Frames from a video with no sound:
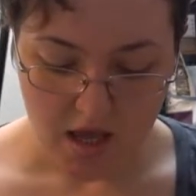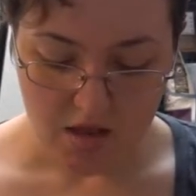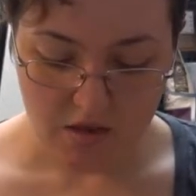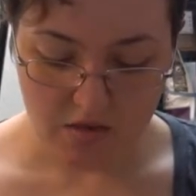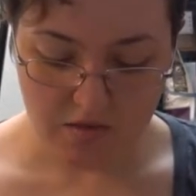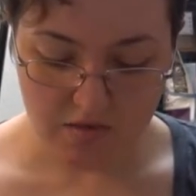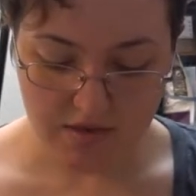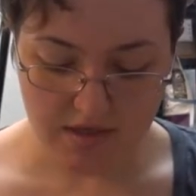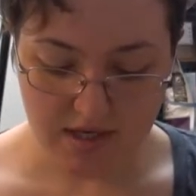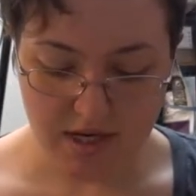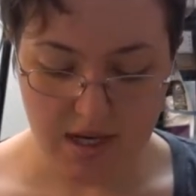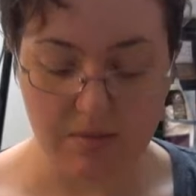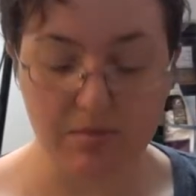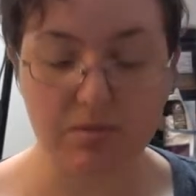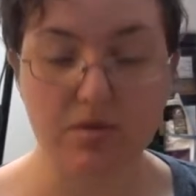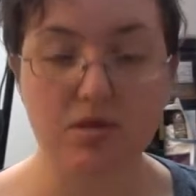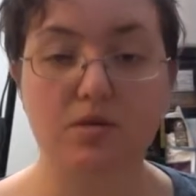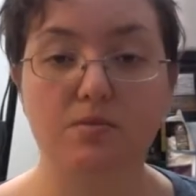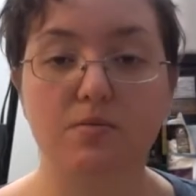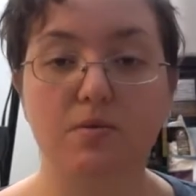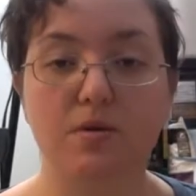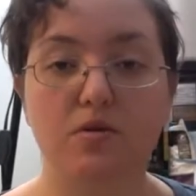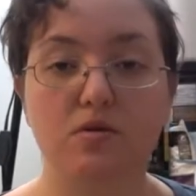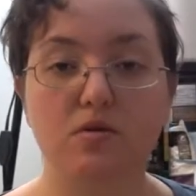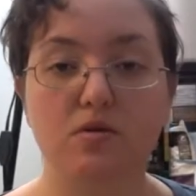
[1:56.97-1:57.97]
three
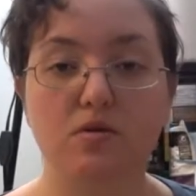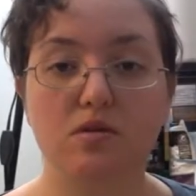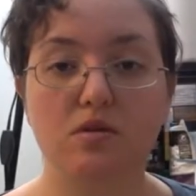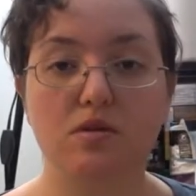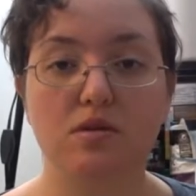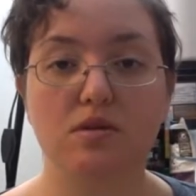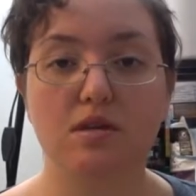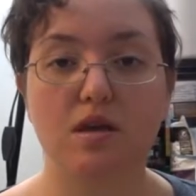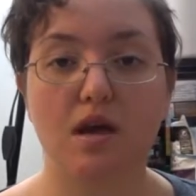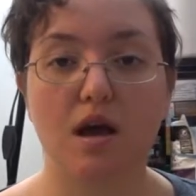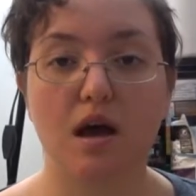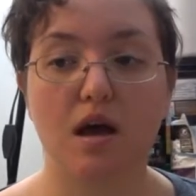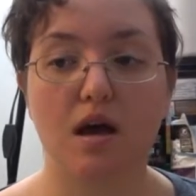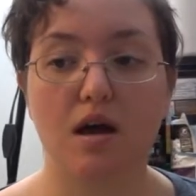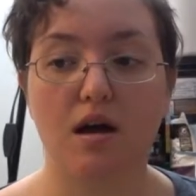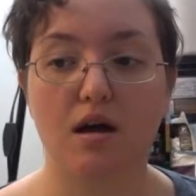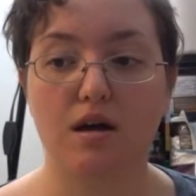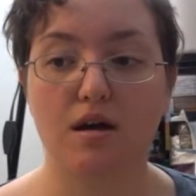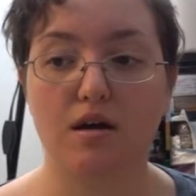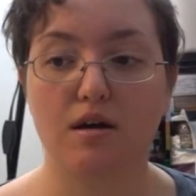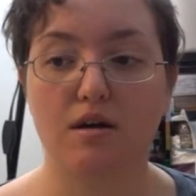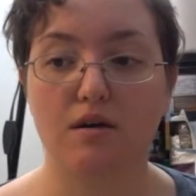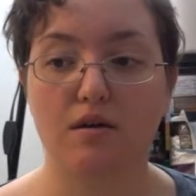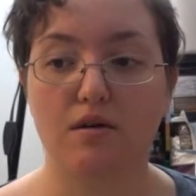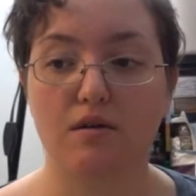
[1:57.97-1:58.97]
tablespoons
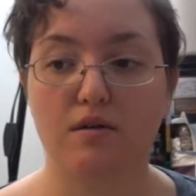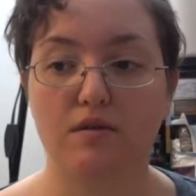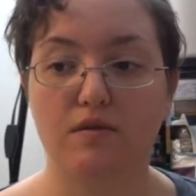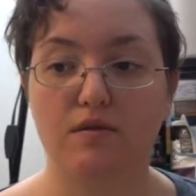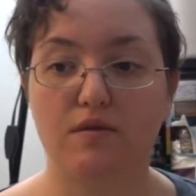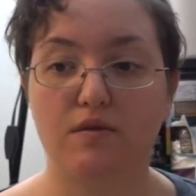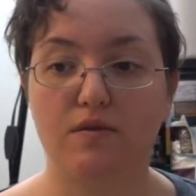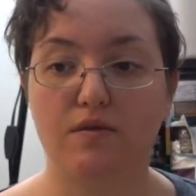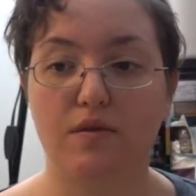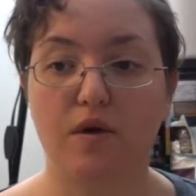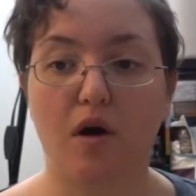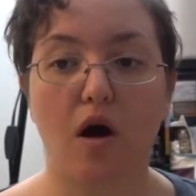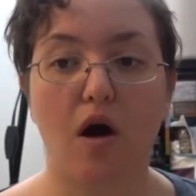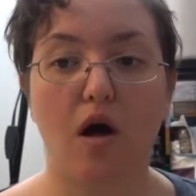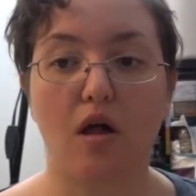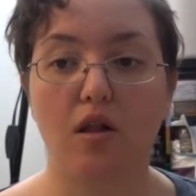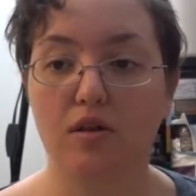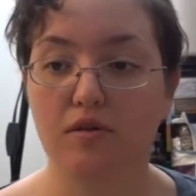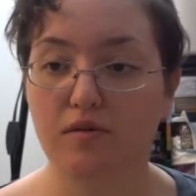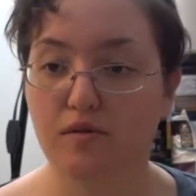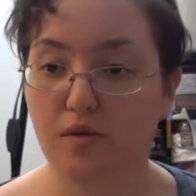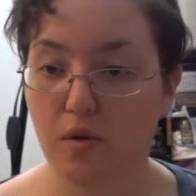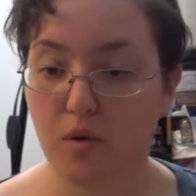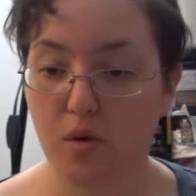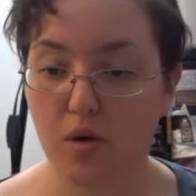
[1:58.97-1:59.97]
of
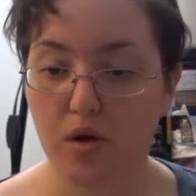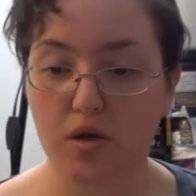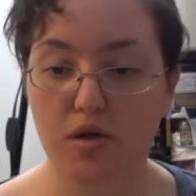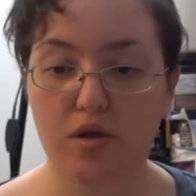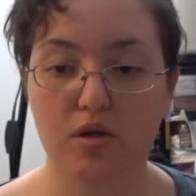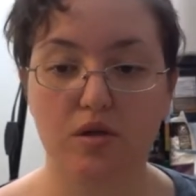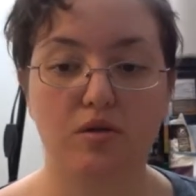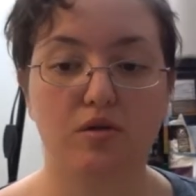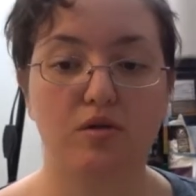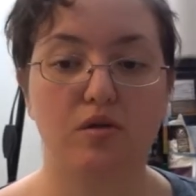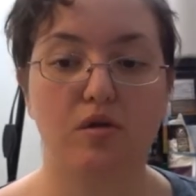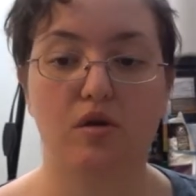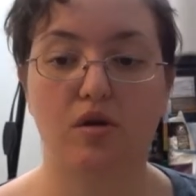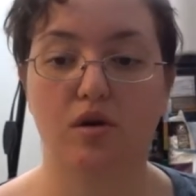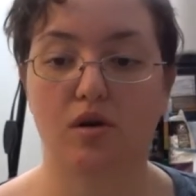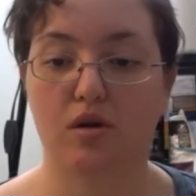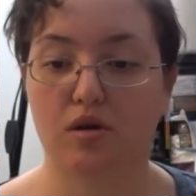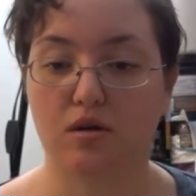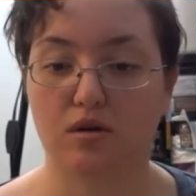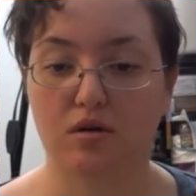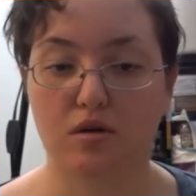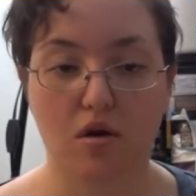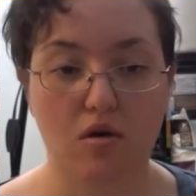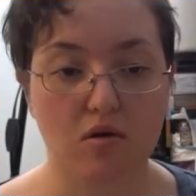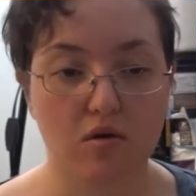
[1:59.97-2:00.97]
olive oil
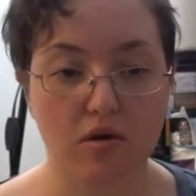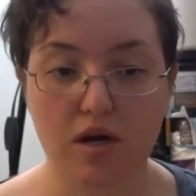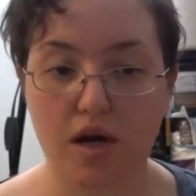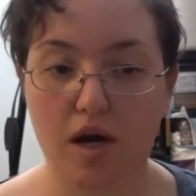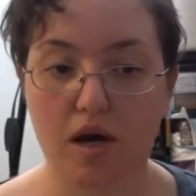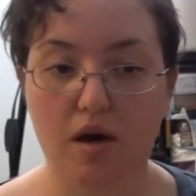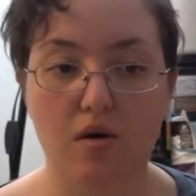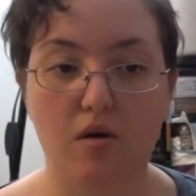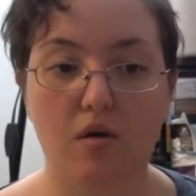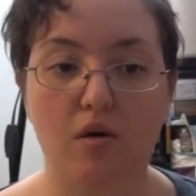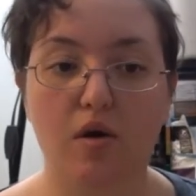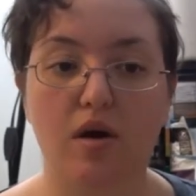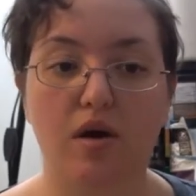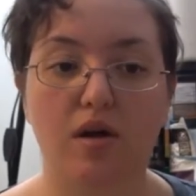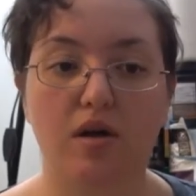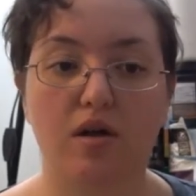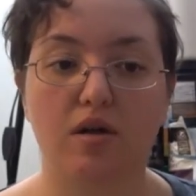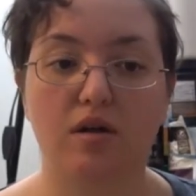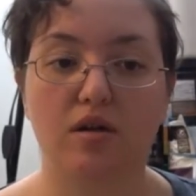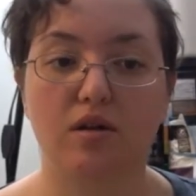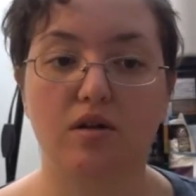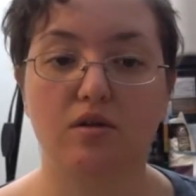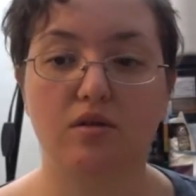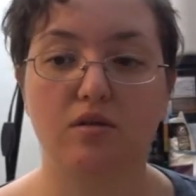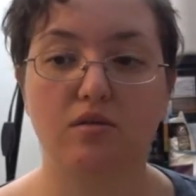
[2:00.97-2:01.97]
or coconut
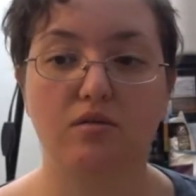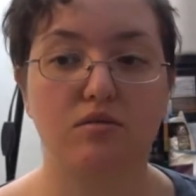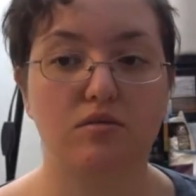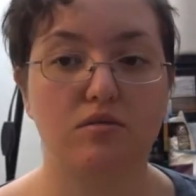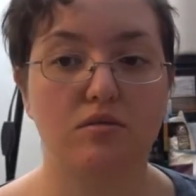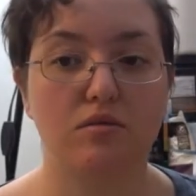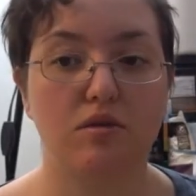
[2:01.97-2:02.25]
oil,